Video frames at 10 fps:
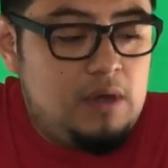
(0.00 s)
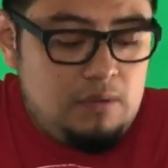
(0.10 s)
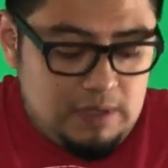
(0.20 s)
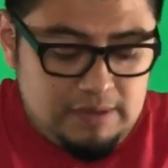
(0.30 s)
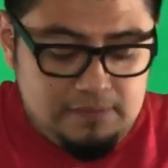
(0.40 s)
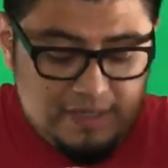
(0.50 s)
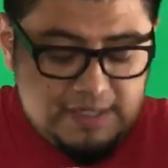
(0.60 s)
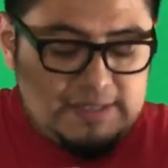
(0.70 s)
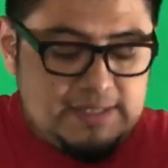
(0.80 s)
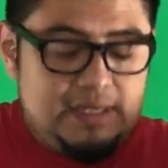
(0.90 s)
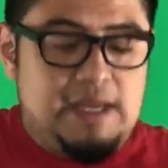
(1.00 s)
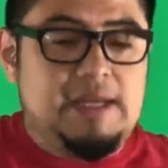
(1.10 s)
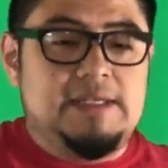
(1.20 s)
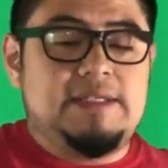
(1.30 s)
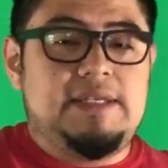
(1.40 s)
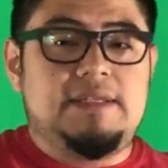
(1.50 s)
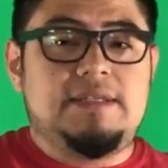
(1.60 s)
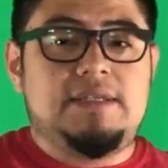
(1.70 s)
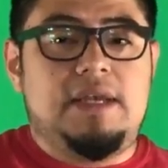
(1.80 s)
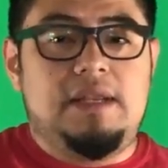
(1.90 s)
while the medicine kind of
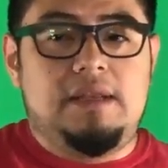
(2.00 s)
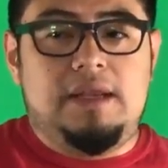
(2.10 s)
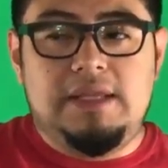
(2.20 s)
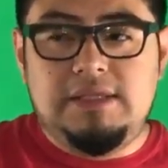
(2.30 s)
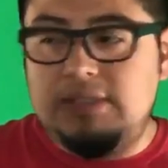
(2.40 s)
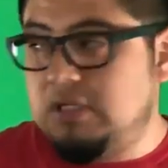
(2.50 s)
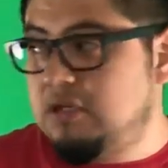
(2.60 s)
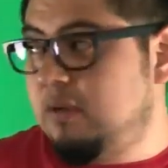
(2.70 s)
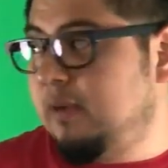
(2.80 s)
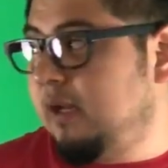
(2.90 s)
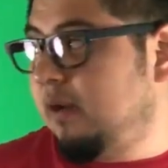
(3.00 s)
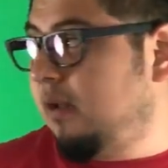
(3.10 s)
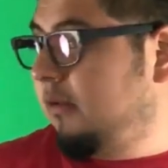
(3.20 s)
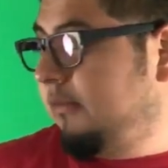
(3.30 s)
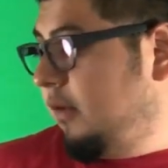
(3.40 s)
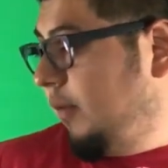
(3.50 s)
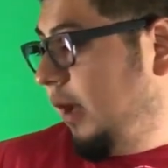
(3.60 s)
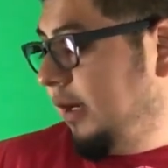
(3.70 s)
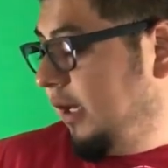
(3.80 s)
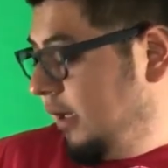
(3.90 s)
sits and gets distributed all over their
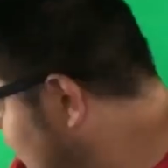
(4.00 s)
body.